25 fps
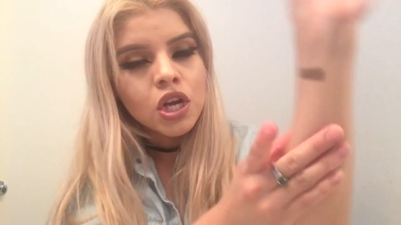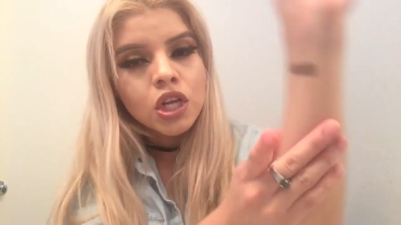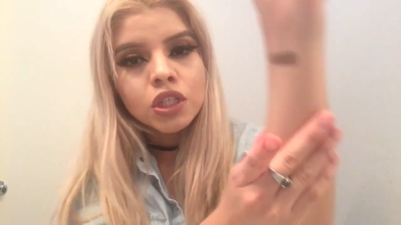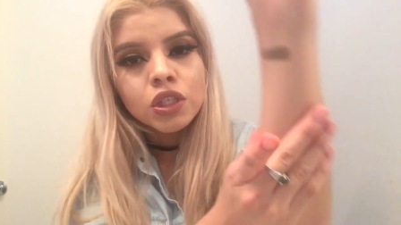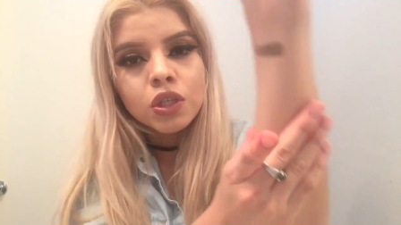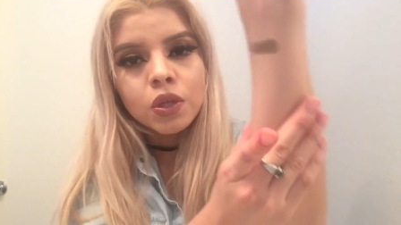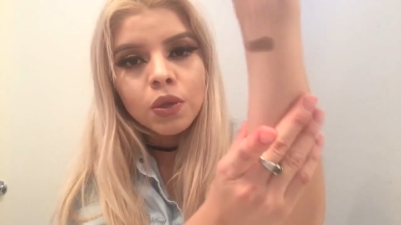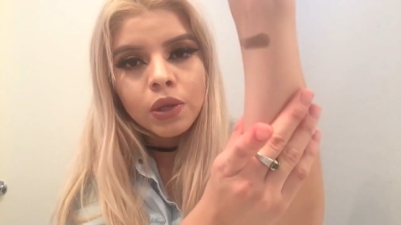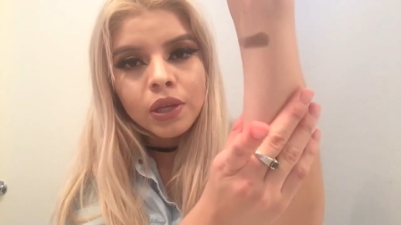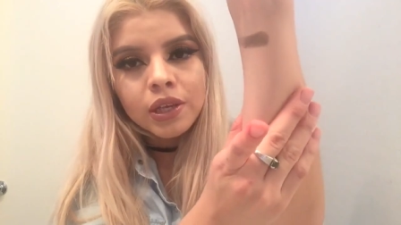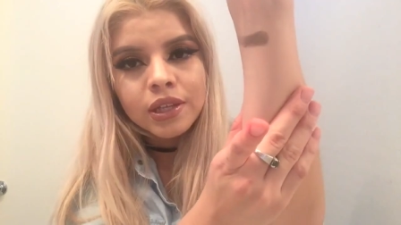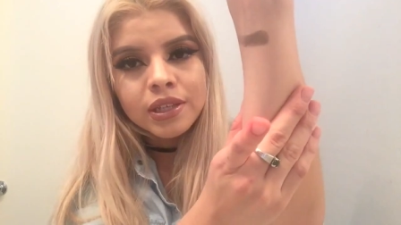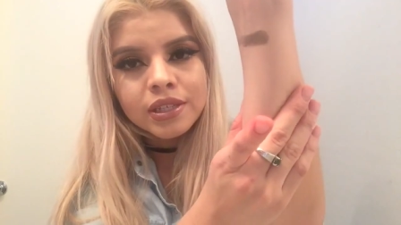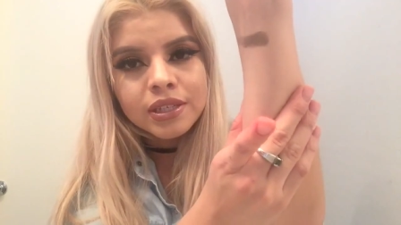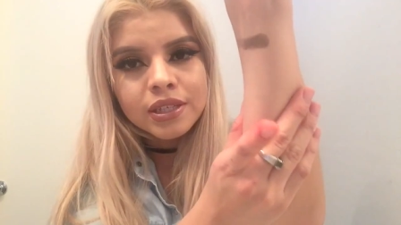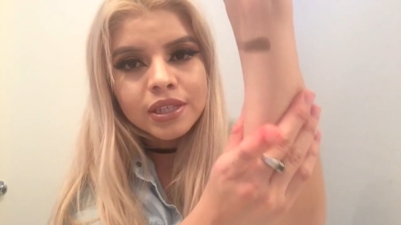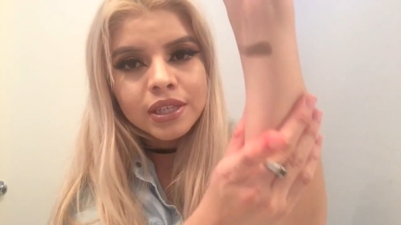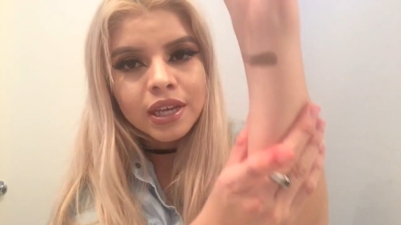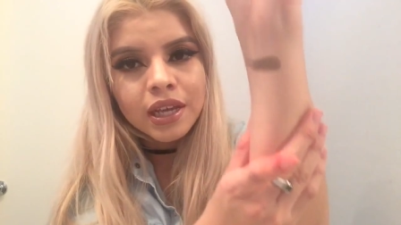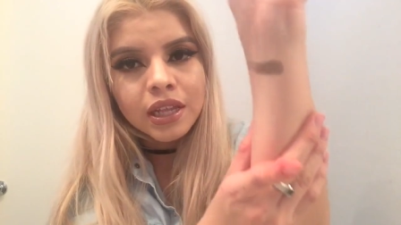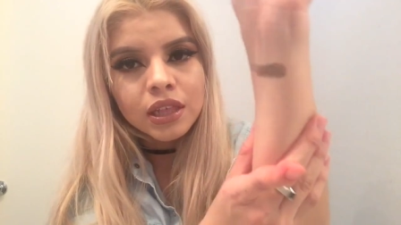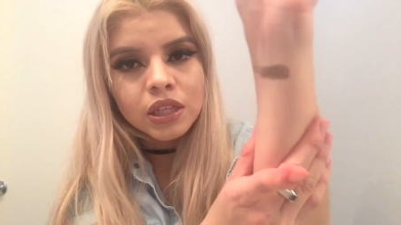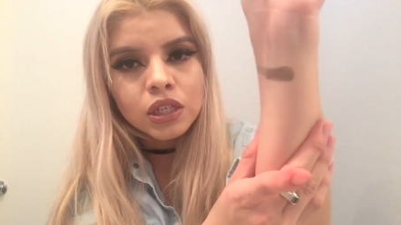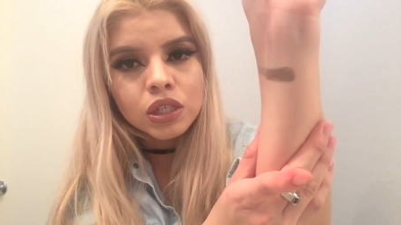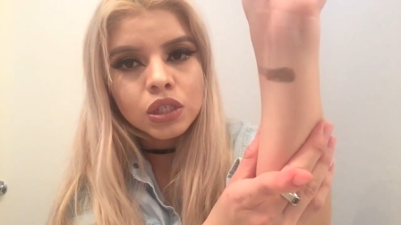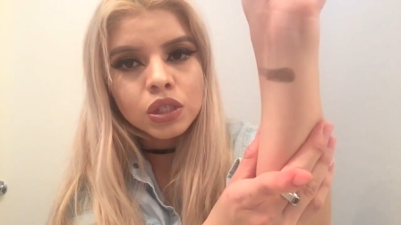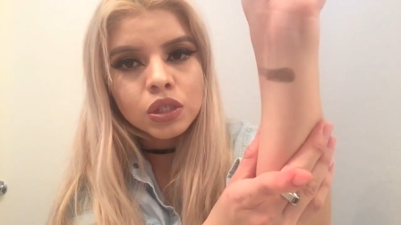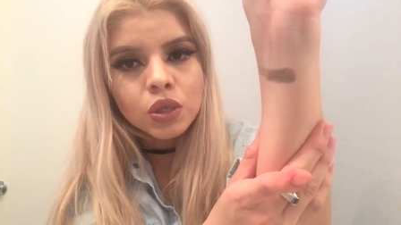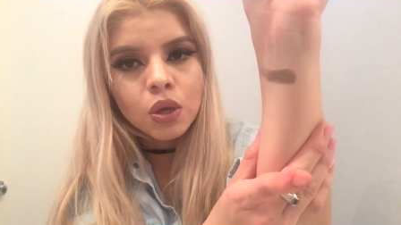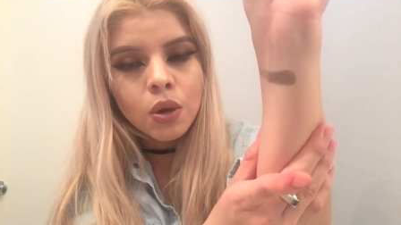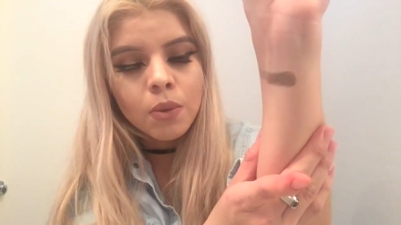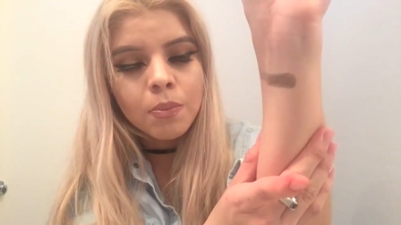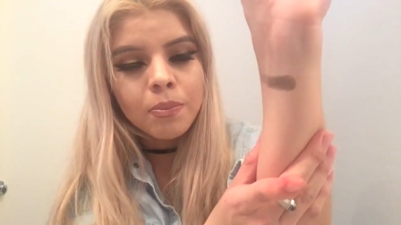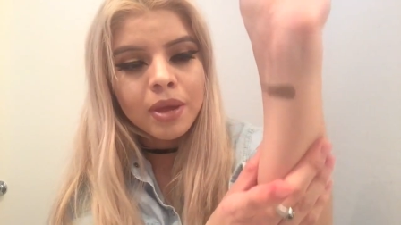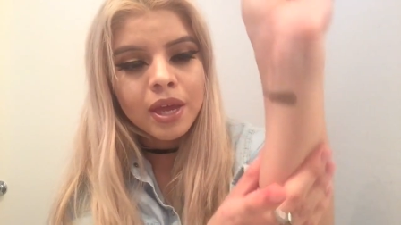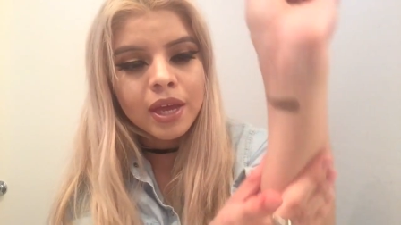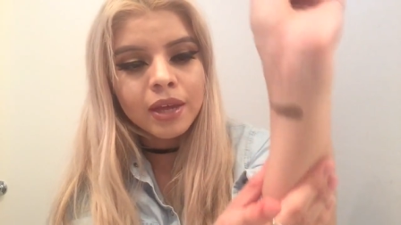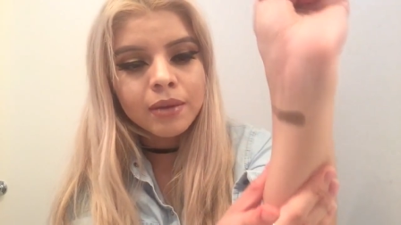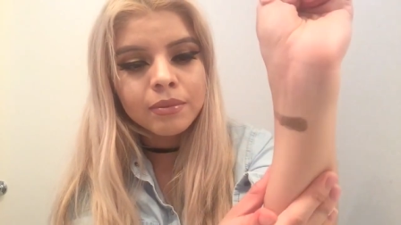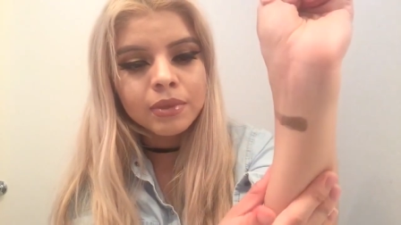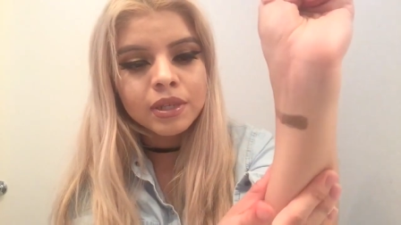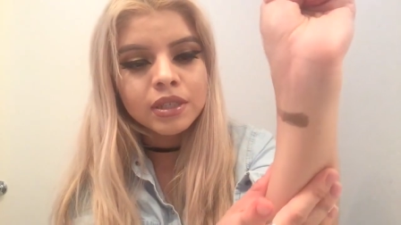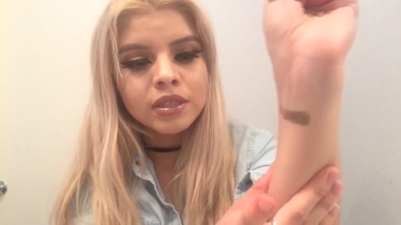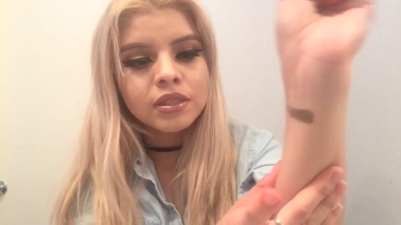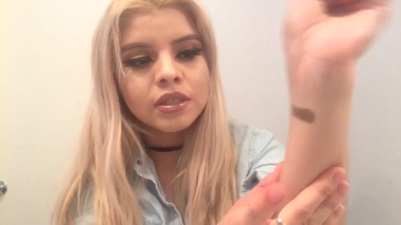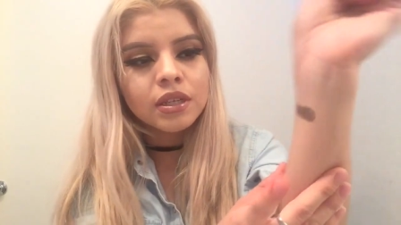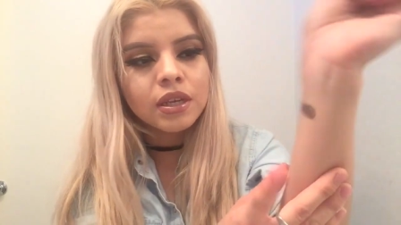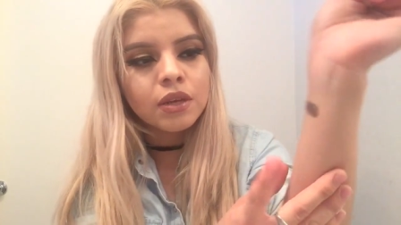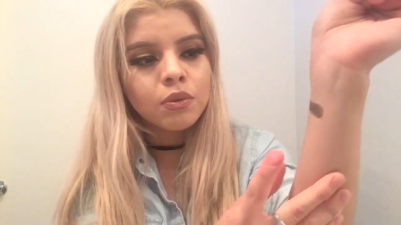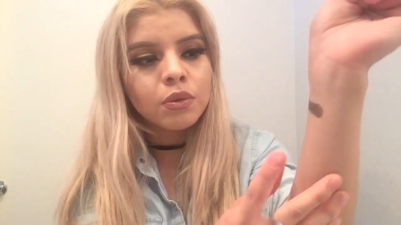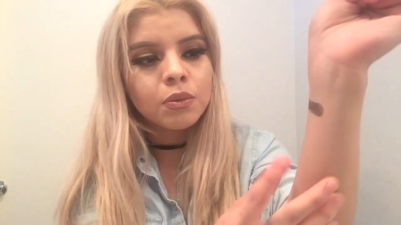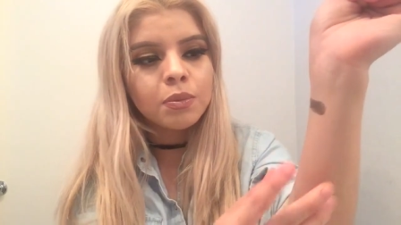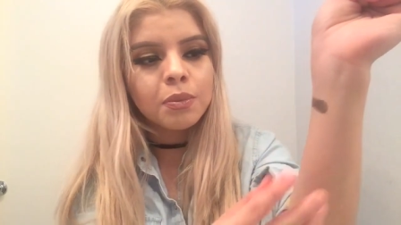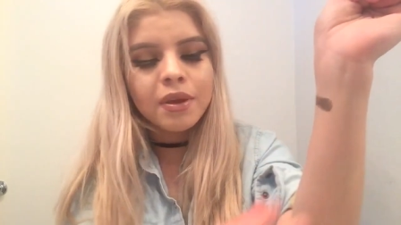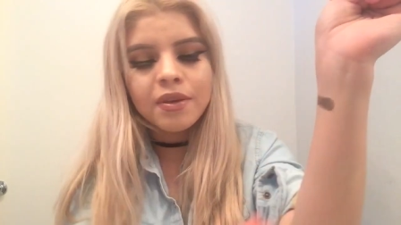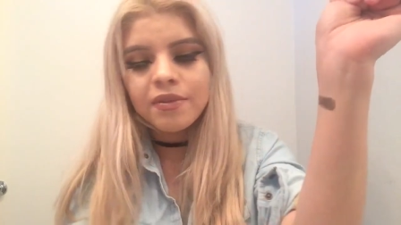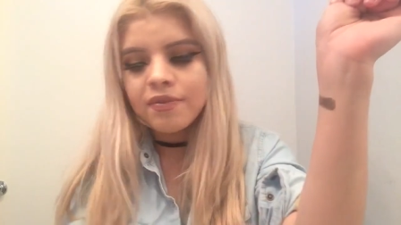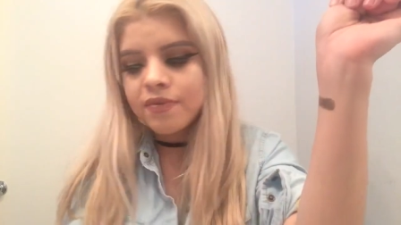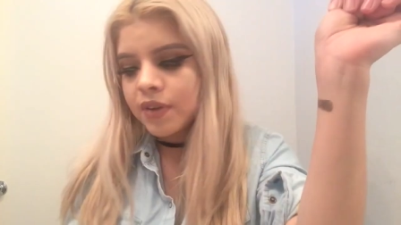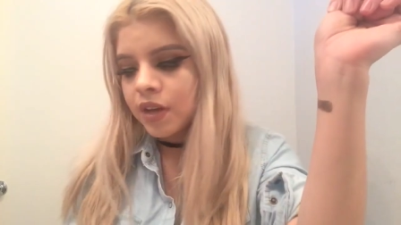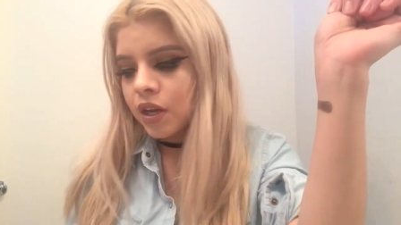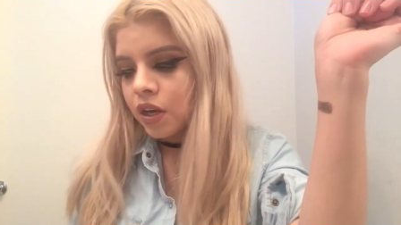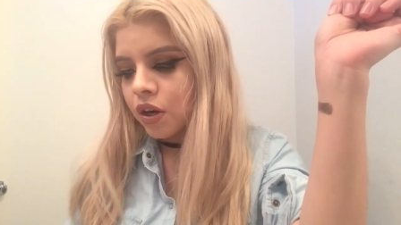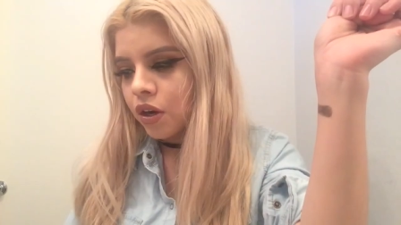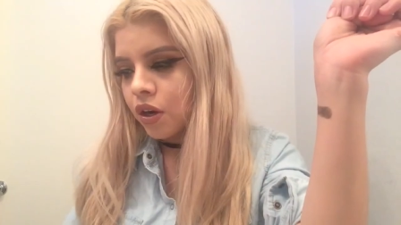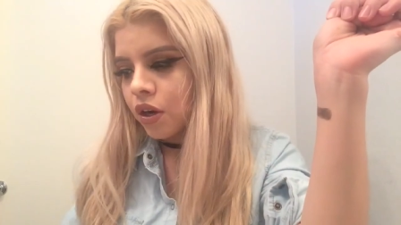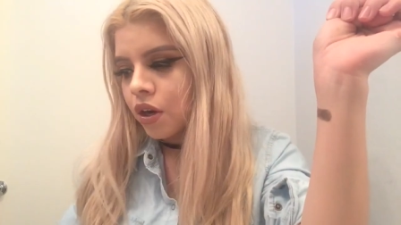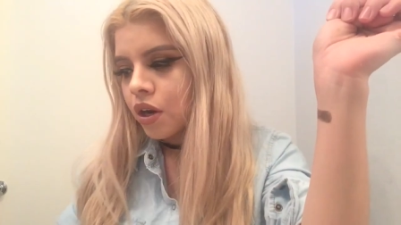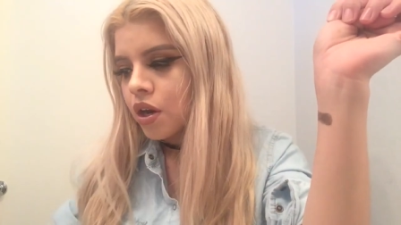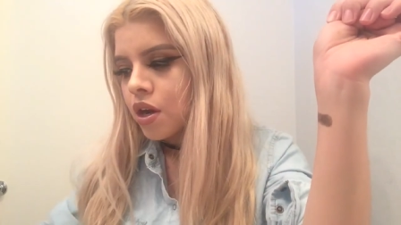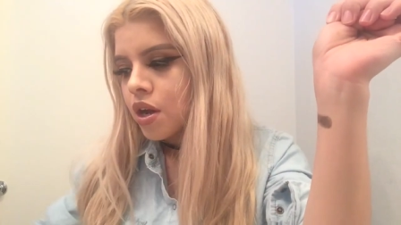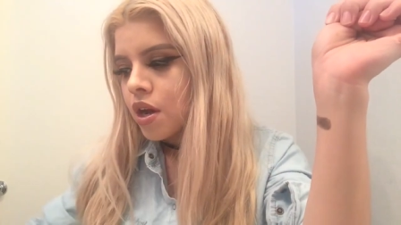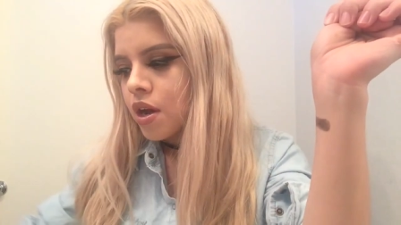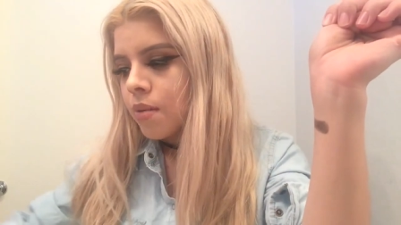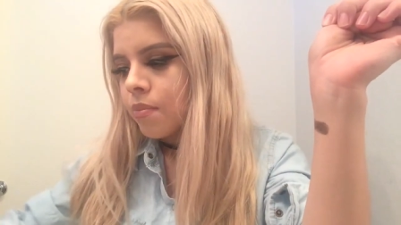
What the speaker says: So you can see it looks so pigmented with my finger.